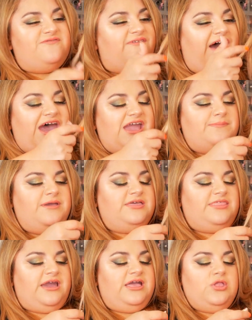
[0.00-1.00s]
Which is
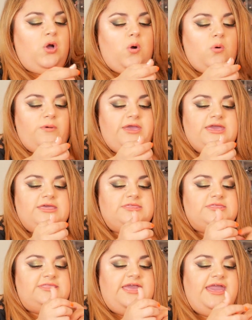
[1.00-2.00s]
fine because I can
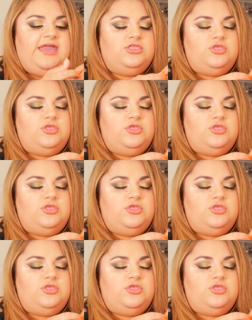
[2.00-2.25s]
always